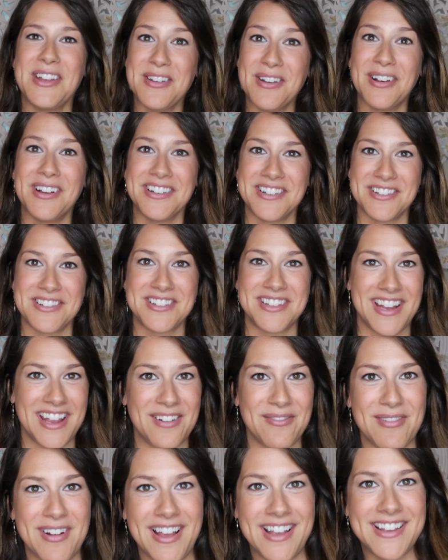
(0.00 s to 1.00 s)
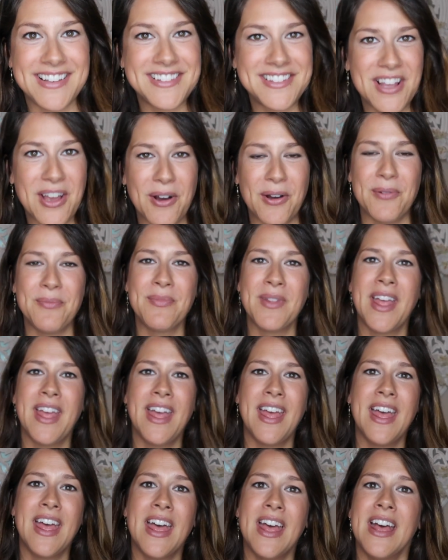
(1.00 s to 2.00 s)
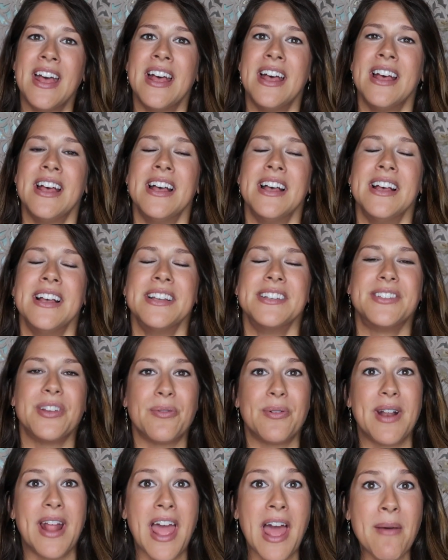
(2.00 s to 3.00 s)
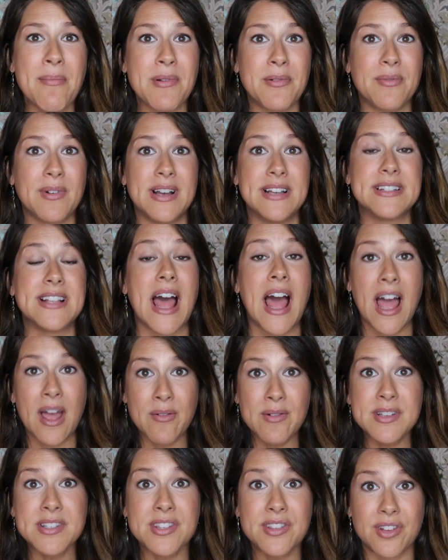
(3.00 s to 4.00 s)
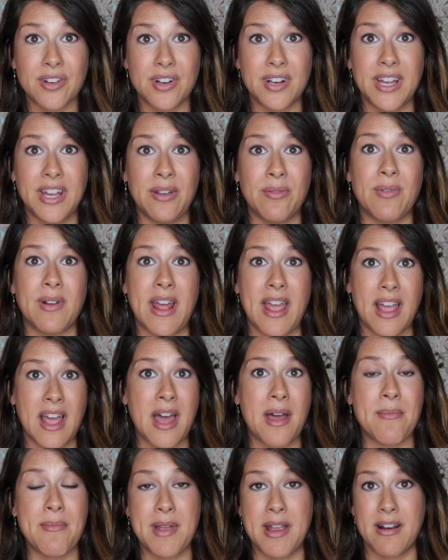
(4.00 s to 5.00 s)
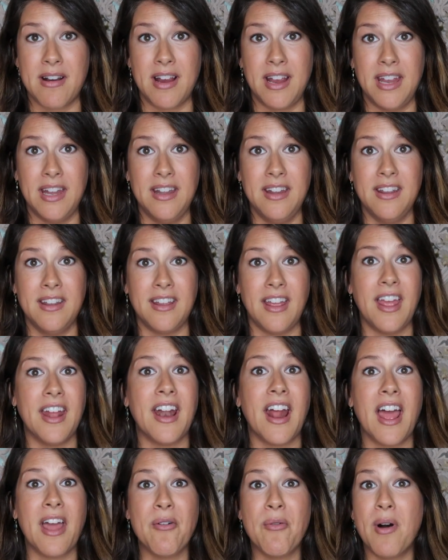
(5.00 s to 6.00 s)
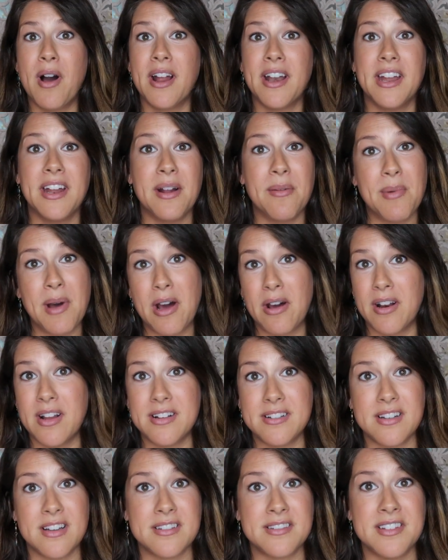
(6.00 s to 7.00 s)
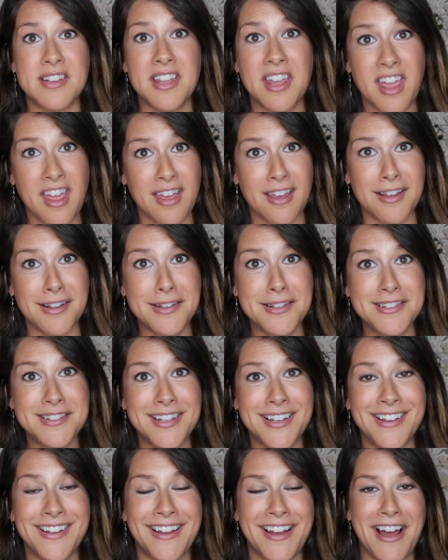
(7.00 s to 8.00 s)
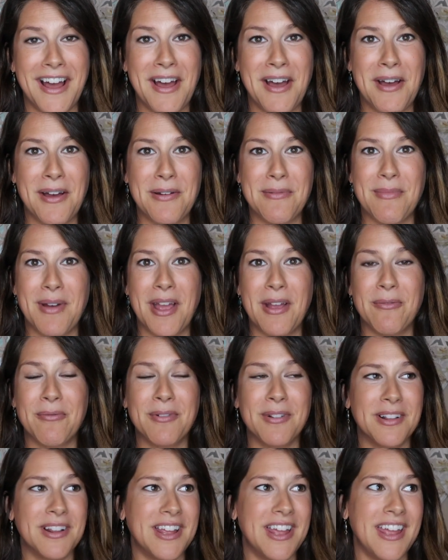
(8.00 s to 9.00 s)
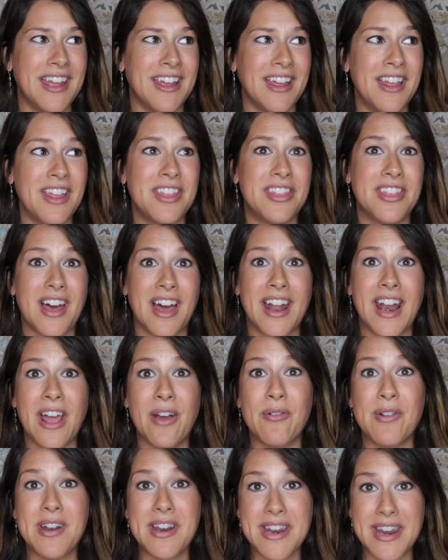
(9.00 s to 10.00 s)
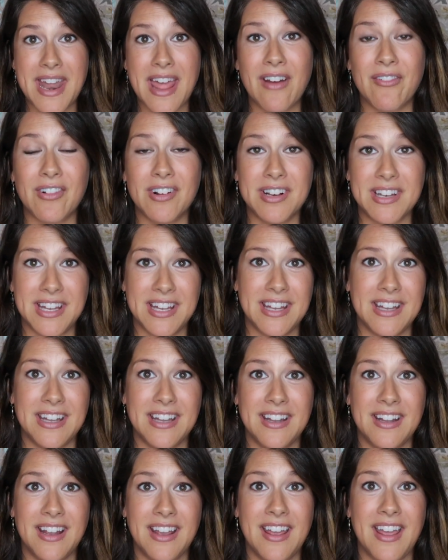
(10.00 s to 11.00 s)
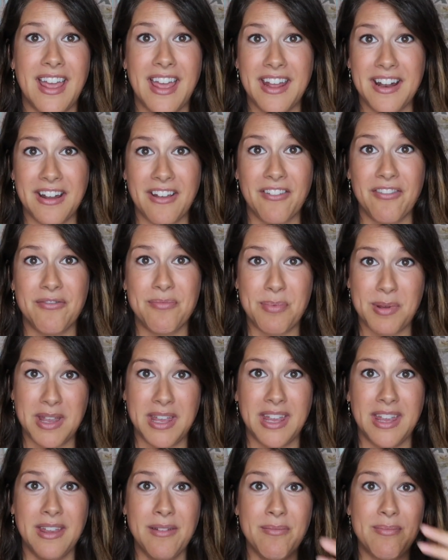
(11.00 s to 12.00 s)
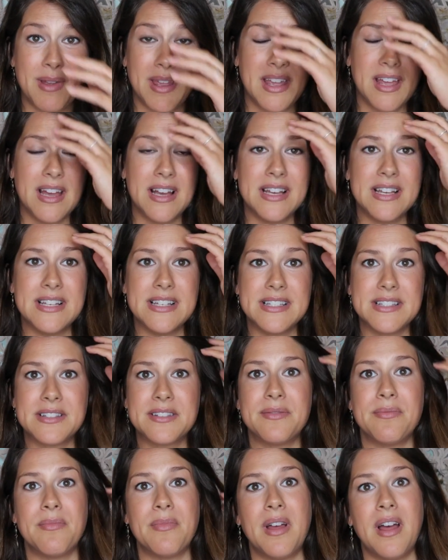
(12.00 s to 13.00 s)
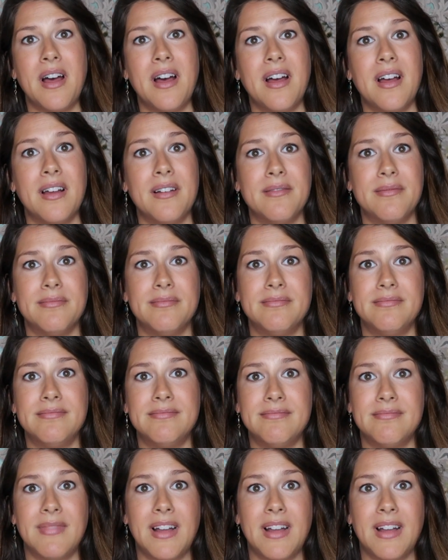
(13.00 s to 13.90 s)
and you'll understand why. So, so what happened was I was 30 when I got married, and I wanted about a dozen kids. Um, I really thought I would never need NFP because um,